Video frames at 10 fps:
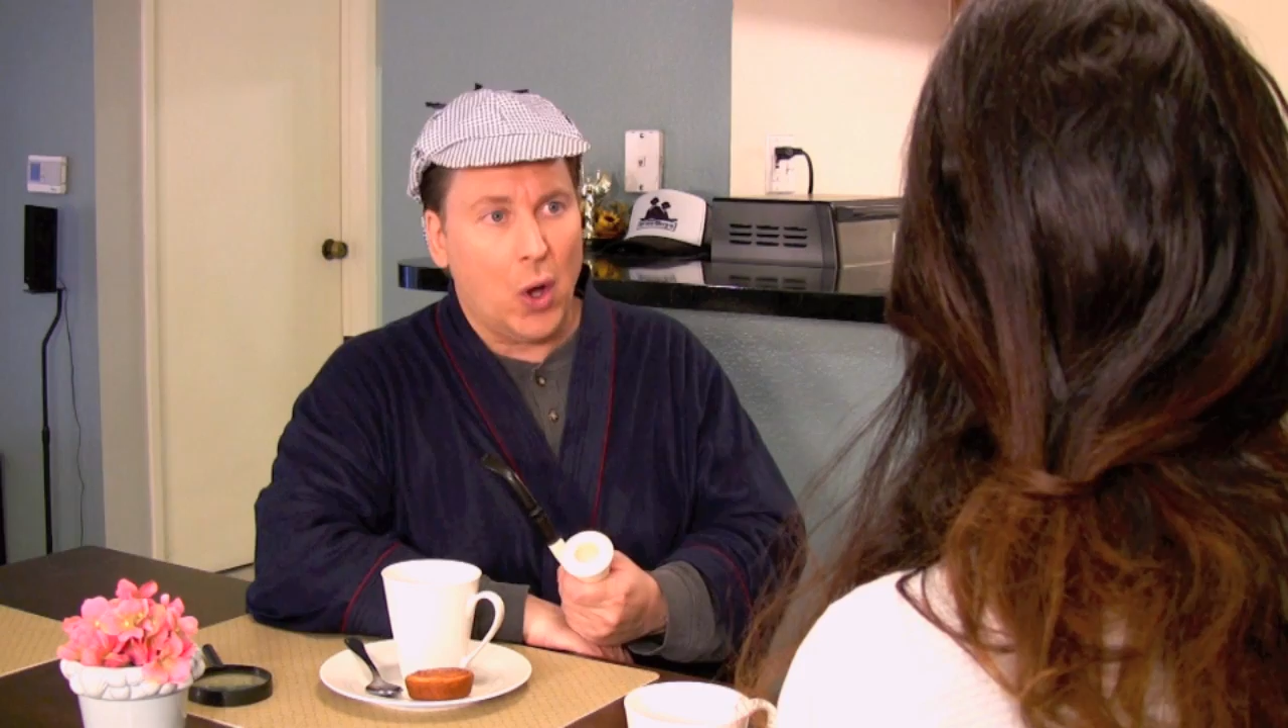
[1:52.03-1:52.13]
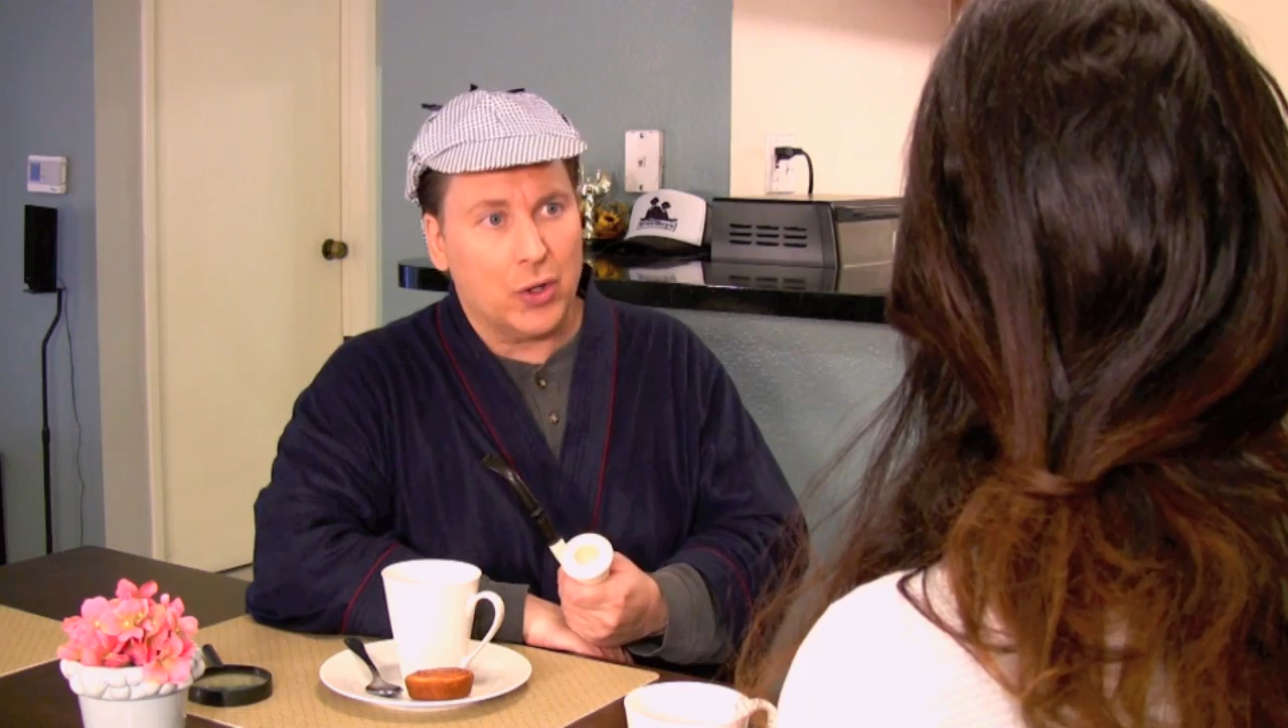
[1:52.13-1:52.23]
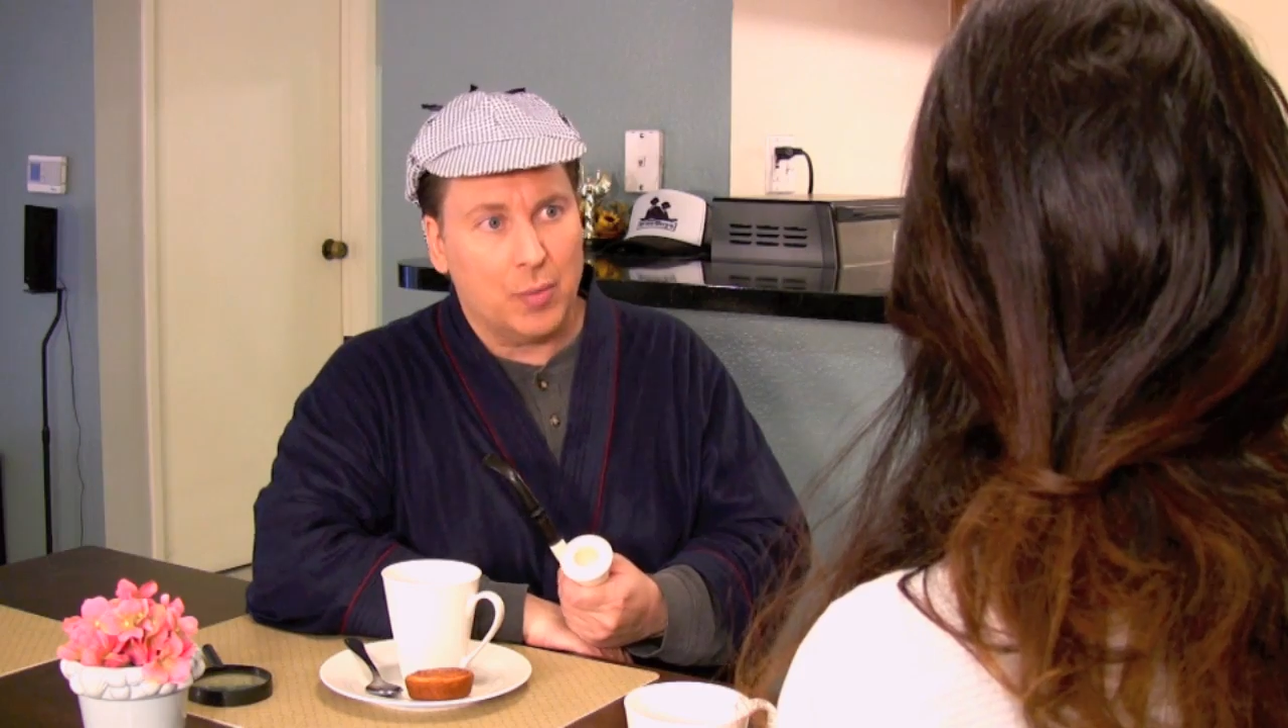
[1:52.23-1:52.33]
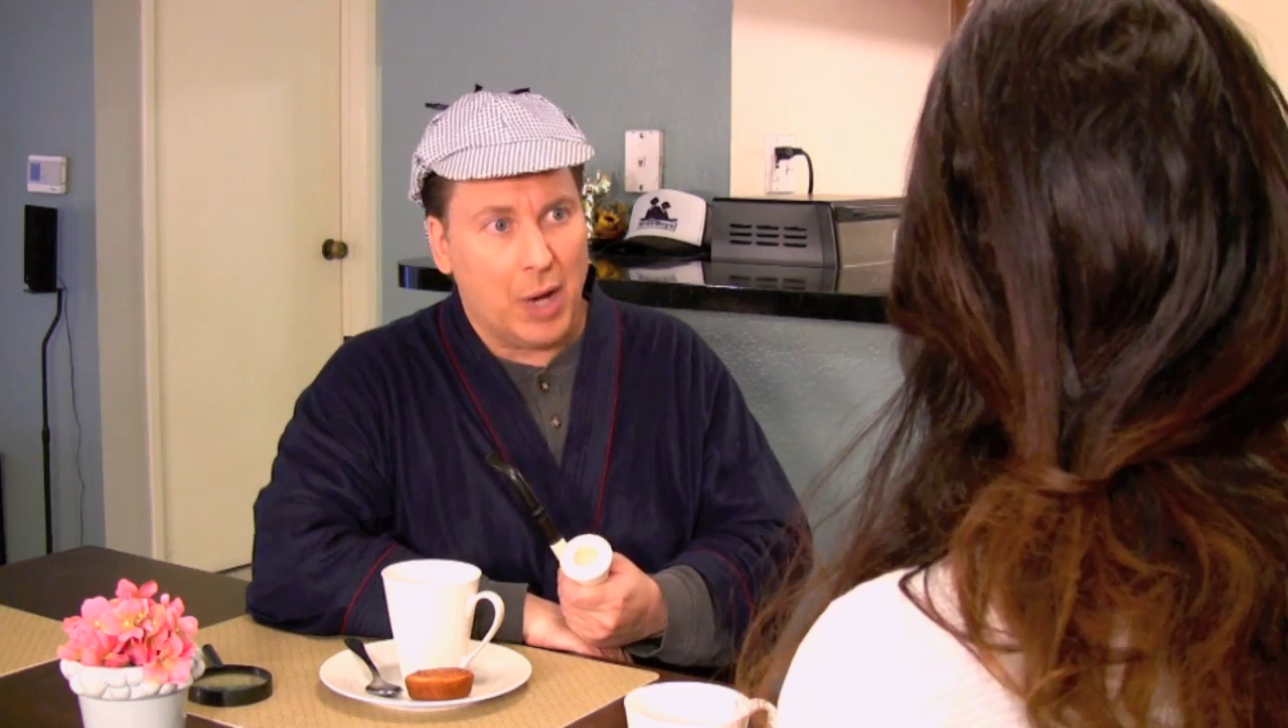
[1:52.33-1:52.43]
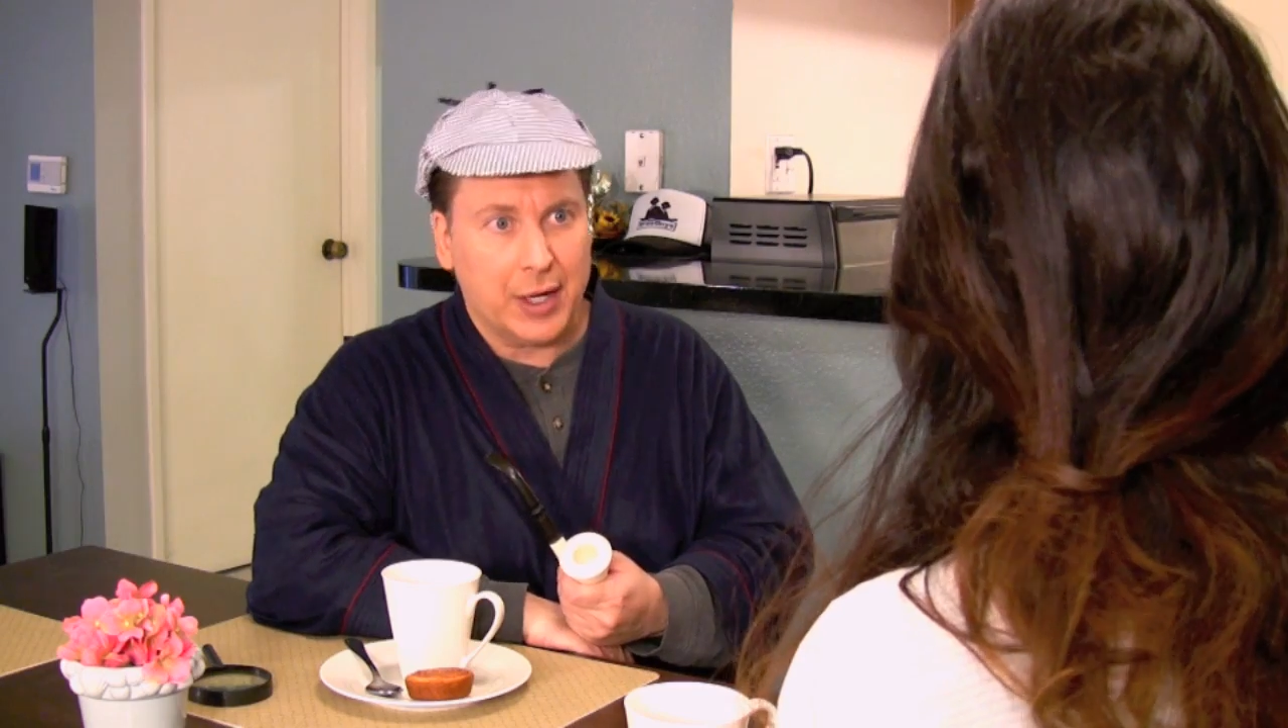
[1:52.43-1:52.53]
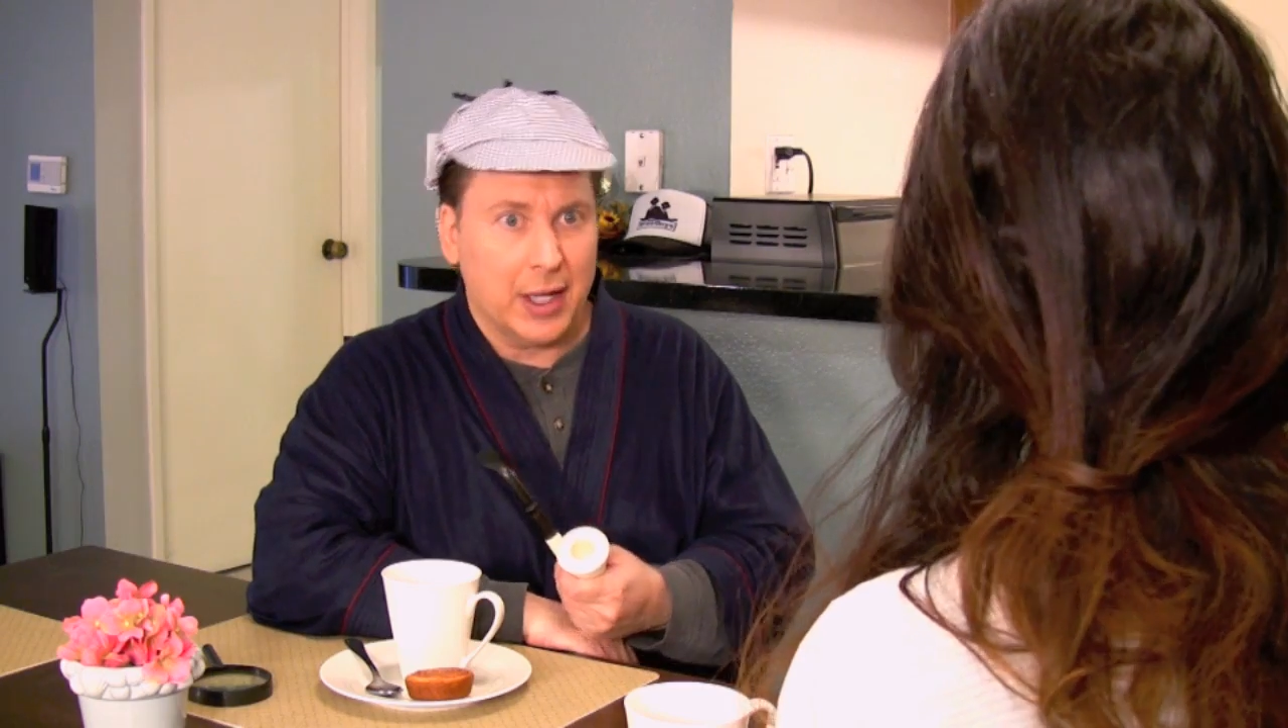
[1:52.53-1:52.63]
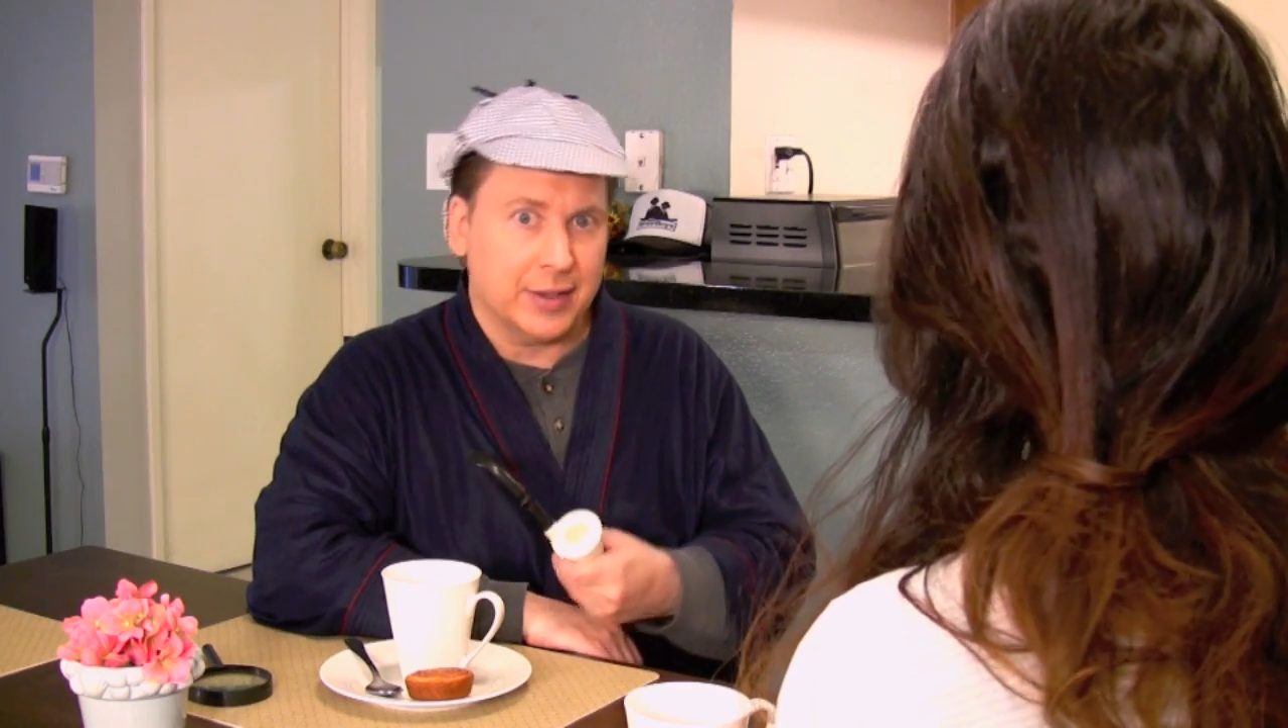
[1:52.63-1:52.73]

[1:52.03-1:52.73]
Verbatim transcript: all your money